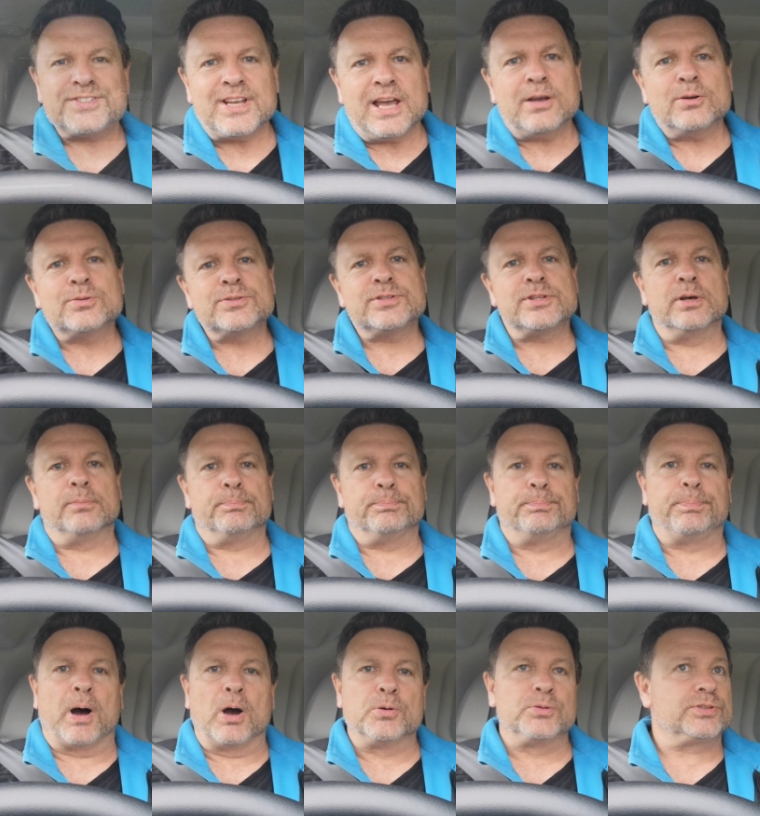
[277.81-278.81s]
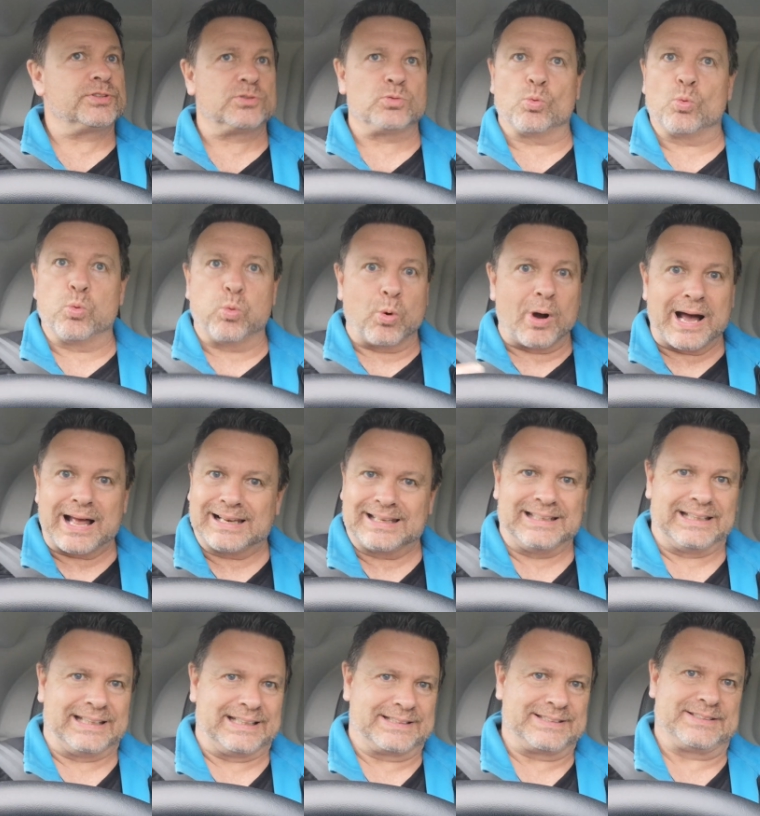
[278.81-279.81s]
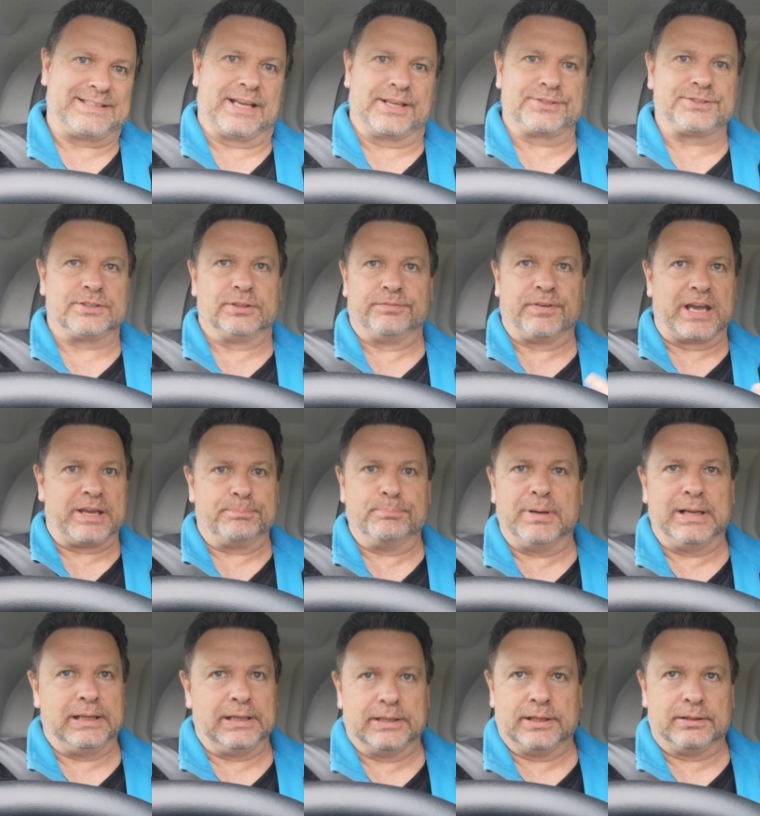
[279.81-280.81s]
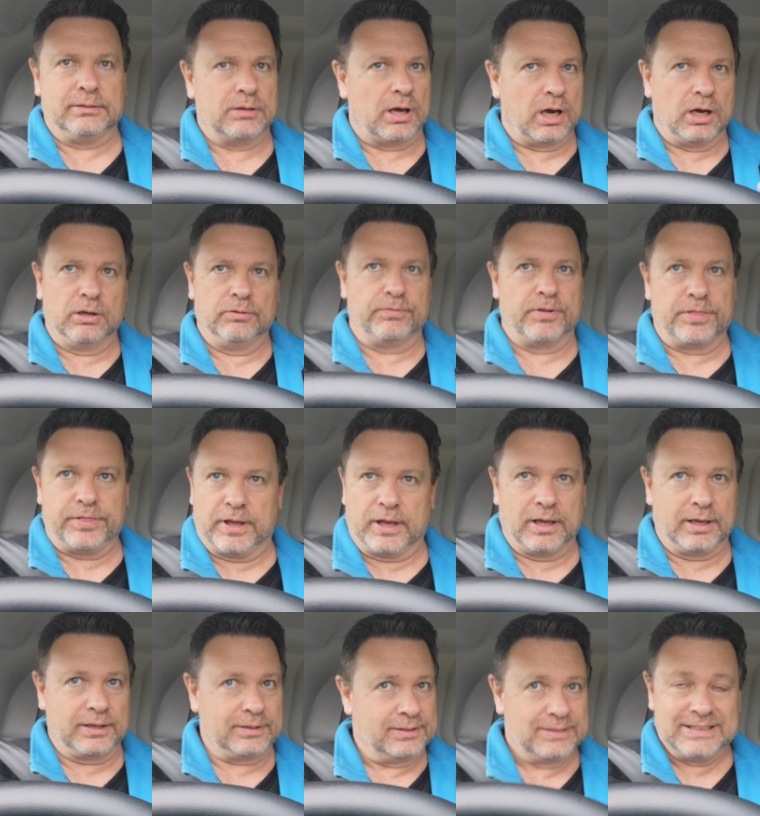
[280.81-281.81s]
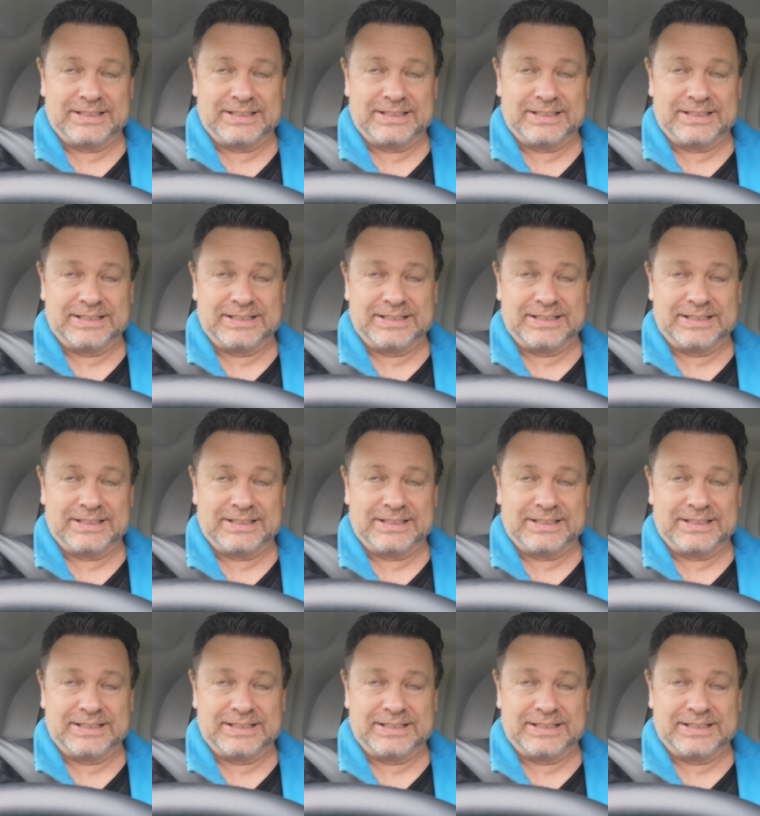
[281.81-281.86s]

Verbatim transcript: sales that boast well in excess of 8 million over the